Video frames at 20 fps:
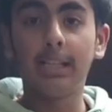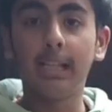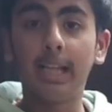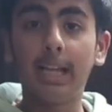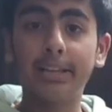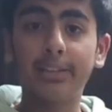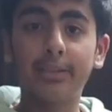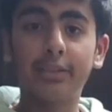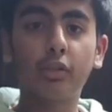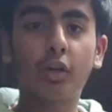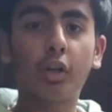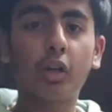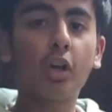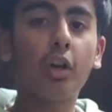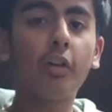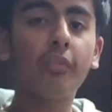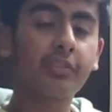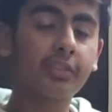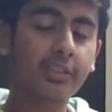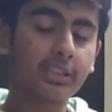As you all
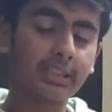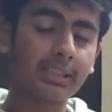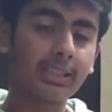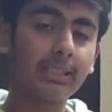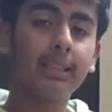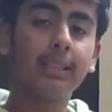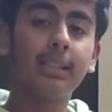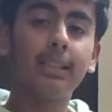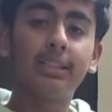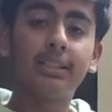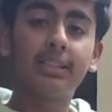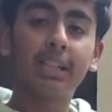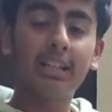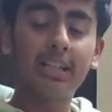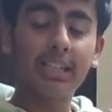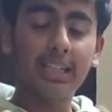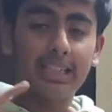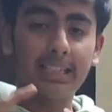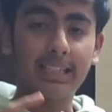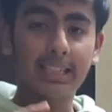have seen
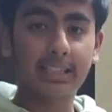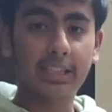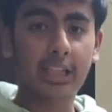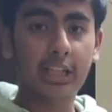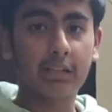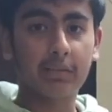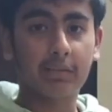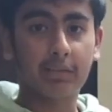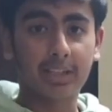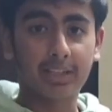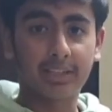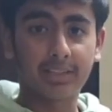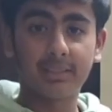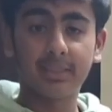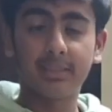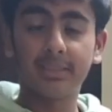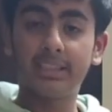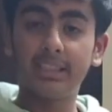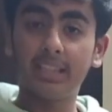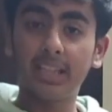the electric wires,
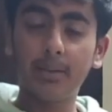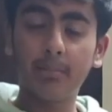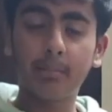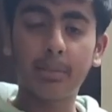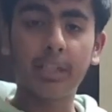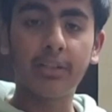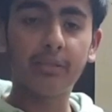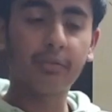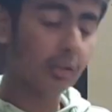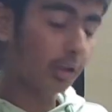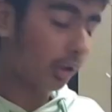they are made